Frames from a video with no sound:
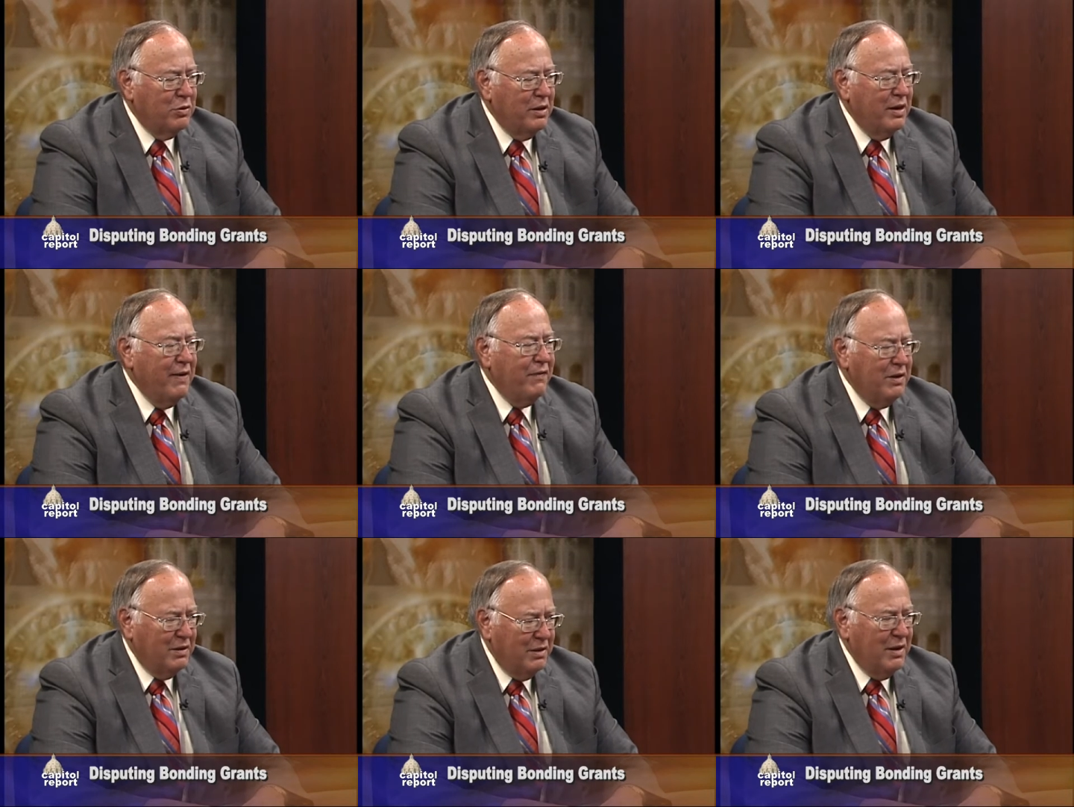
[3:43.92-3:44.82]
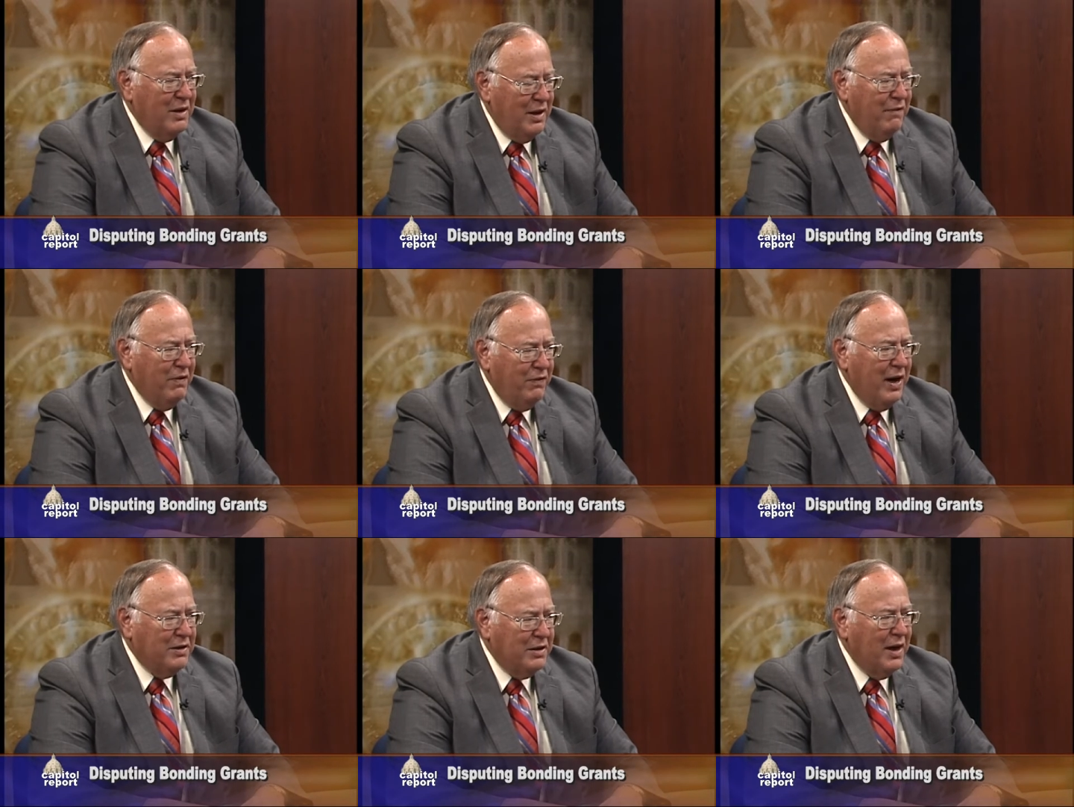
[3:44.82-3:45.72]
if in, if in
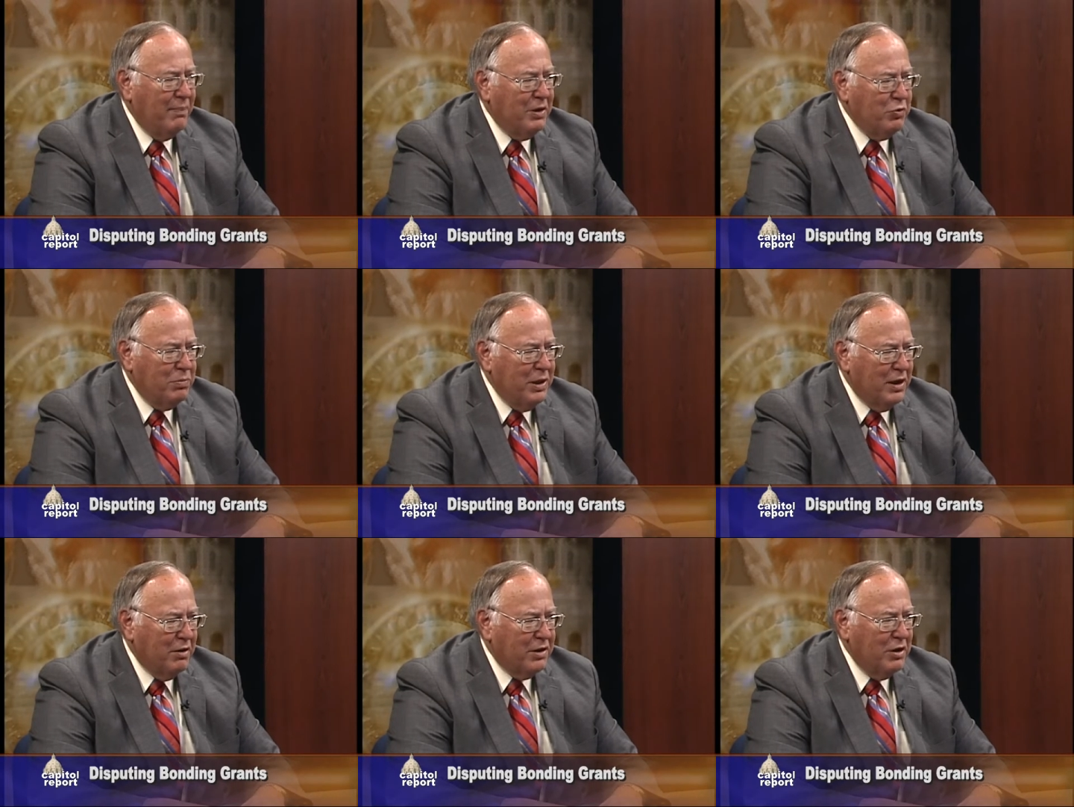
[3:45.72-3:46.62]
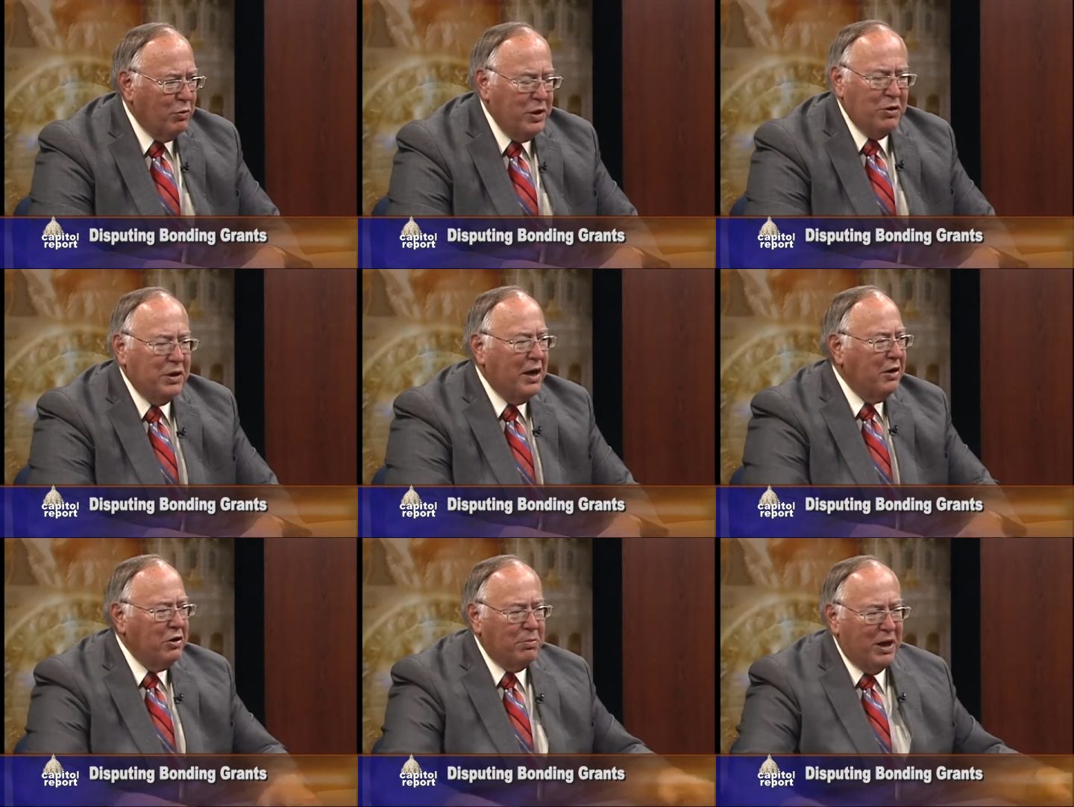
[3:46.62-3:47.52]
fact adopted, would be healthy. We don't
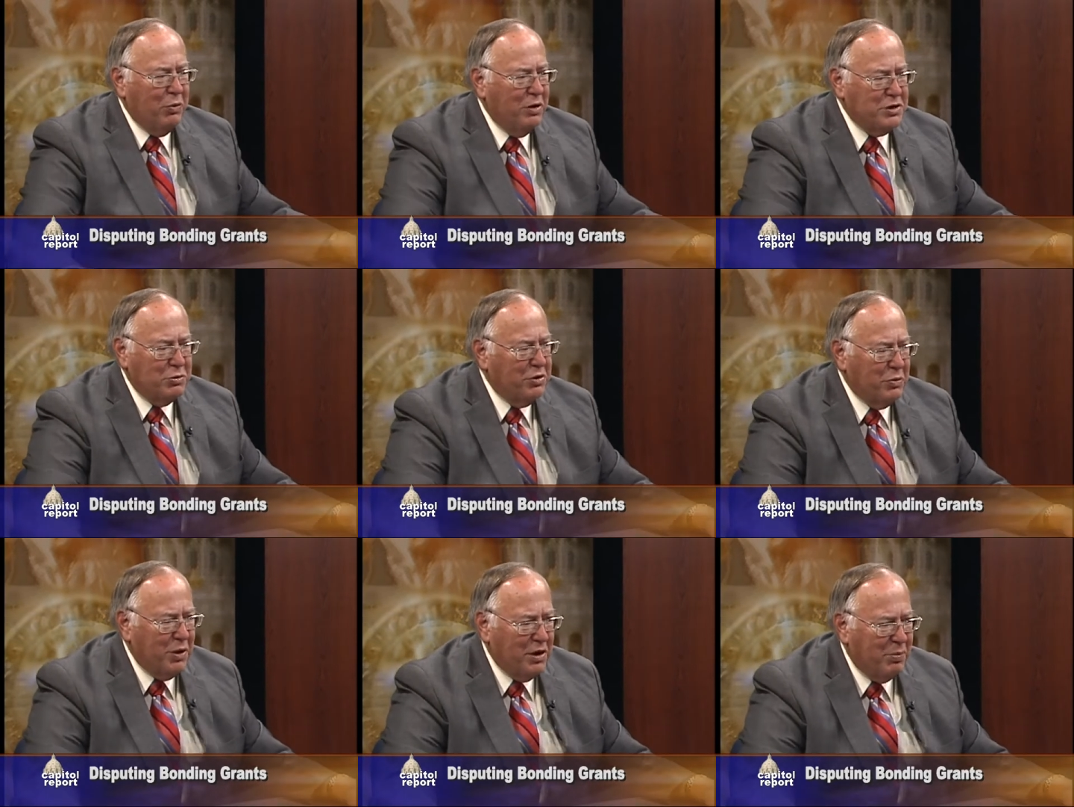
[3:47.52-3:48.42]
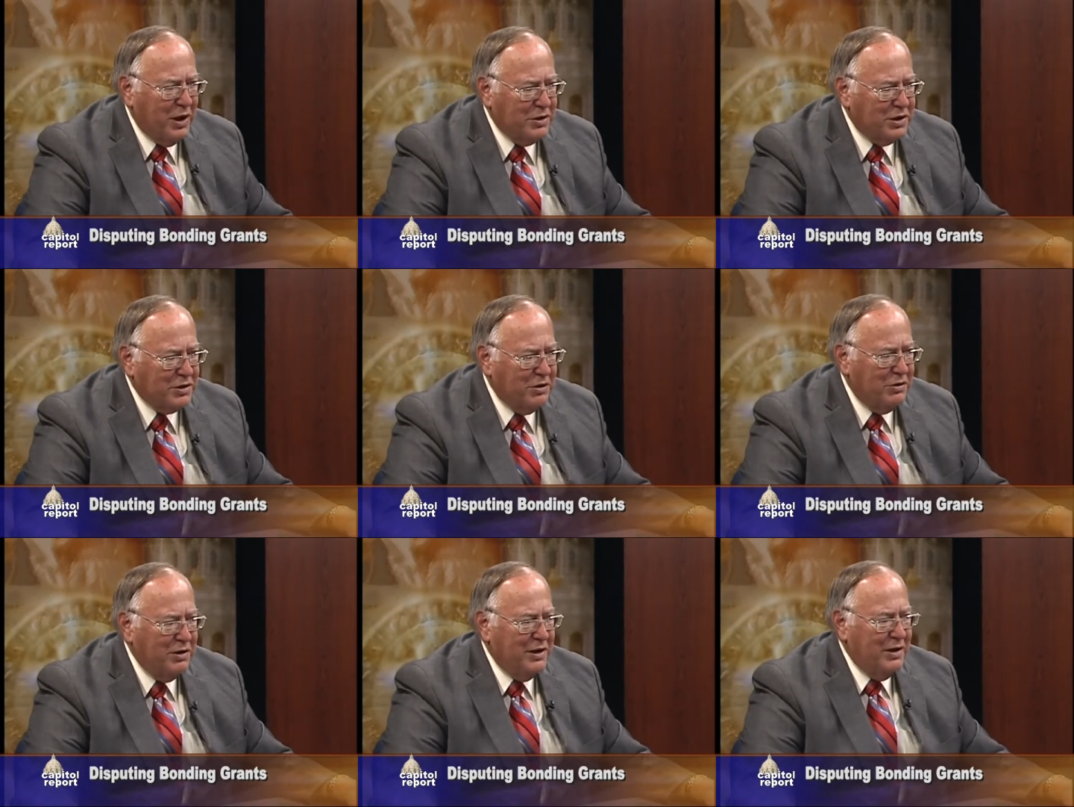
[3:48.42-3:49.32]
argue about where sewer and water projects go.